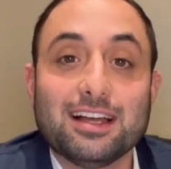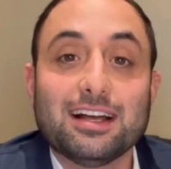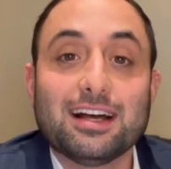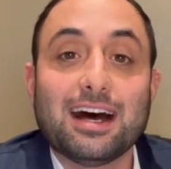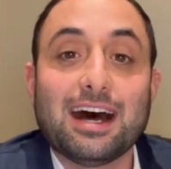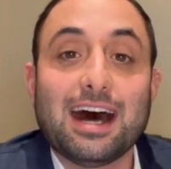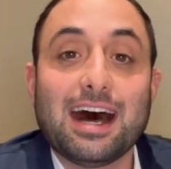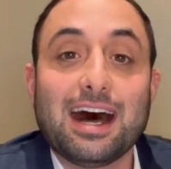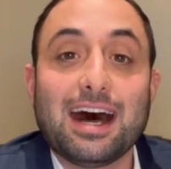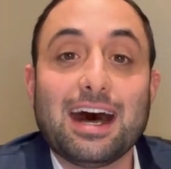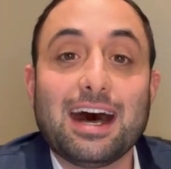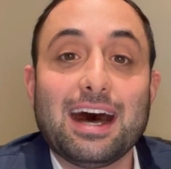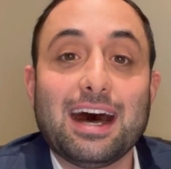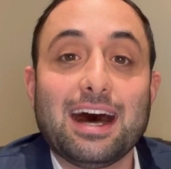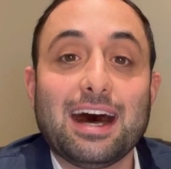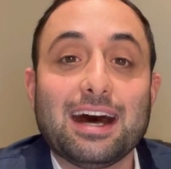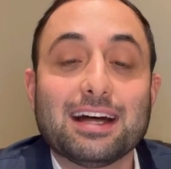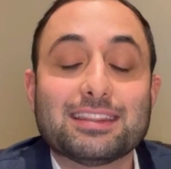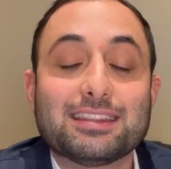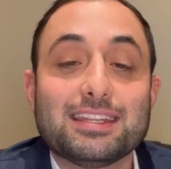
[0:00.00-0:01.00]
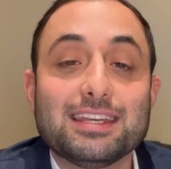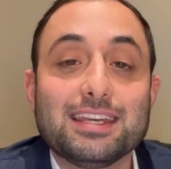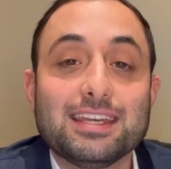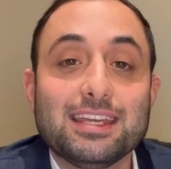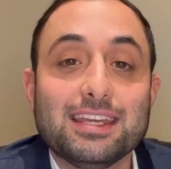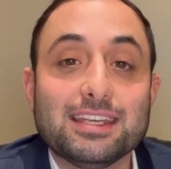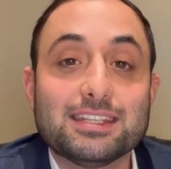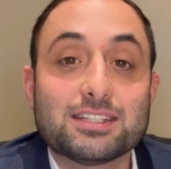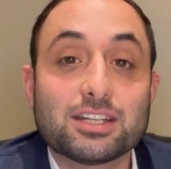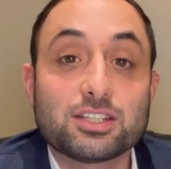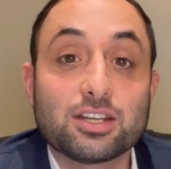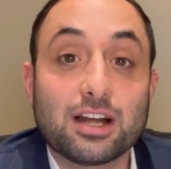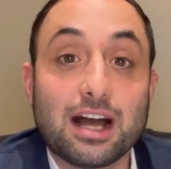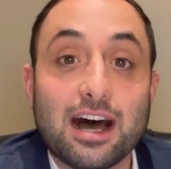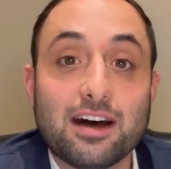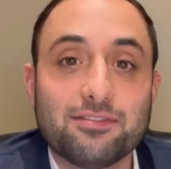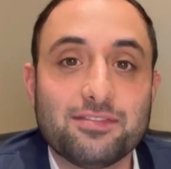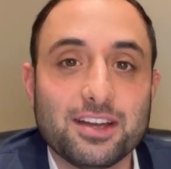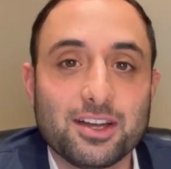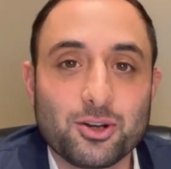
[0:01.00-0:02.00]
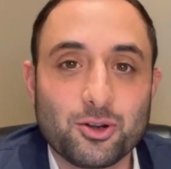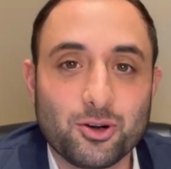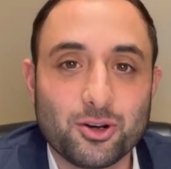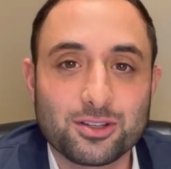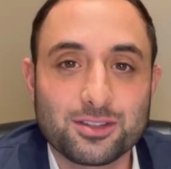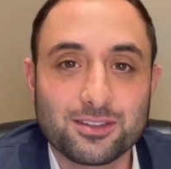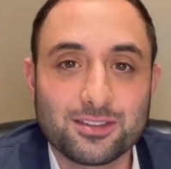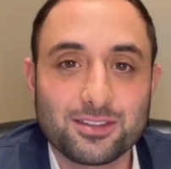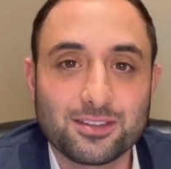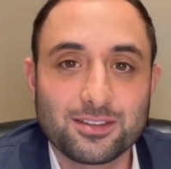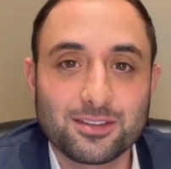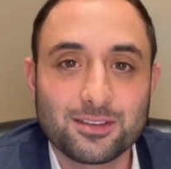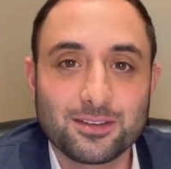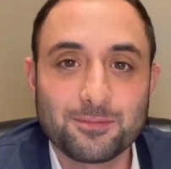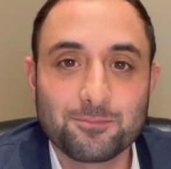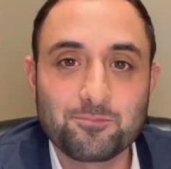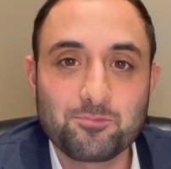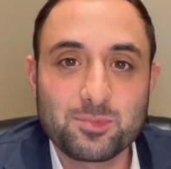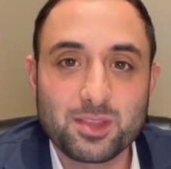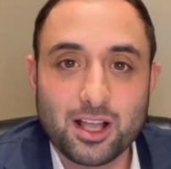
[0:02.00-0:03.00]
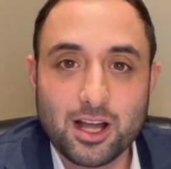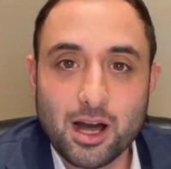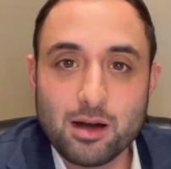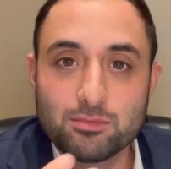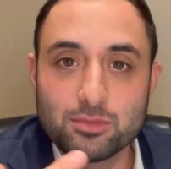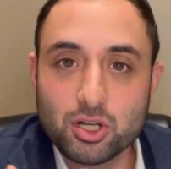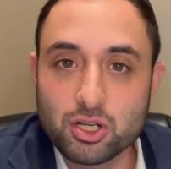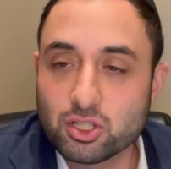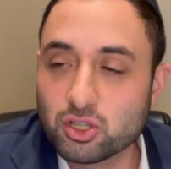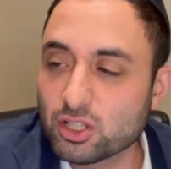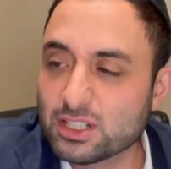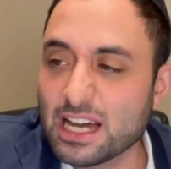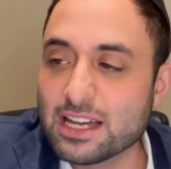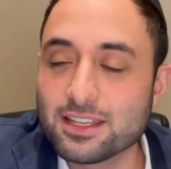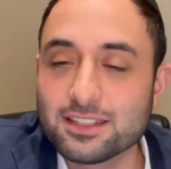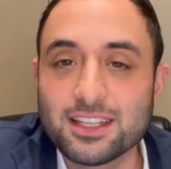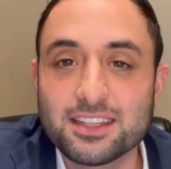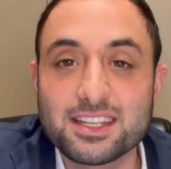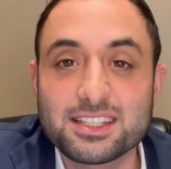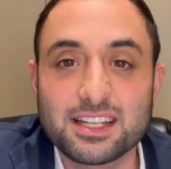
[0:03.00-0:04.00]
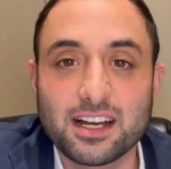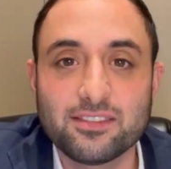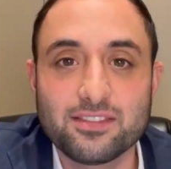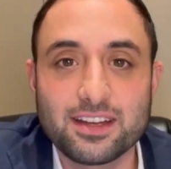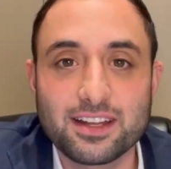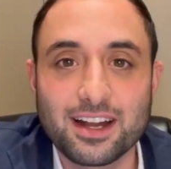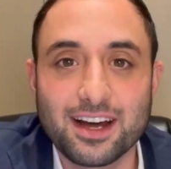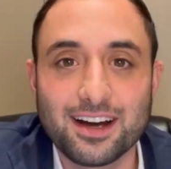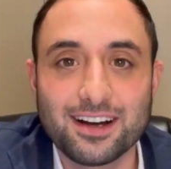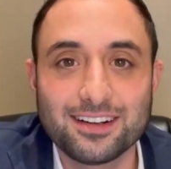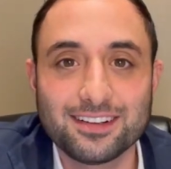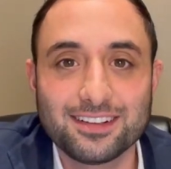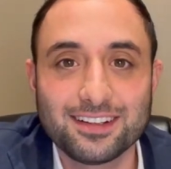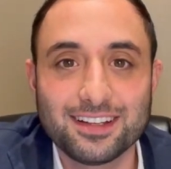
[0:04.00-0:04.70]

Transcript: Ah, these are your averot. Come, look, look how you did this avera.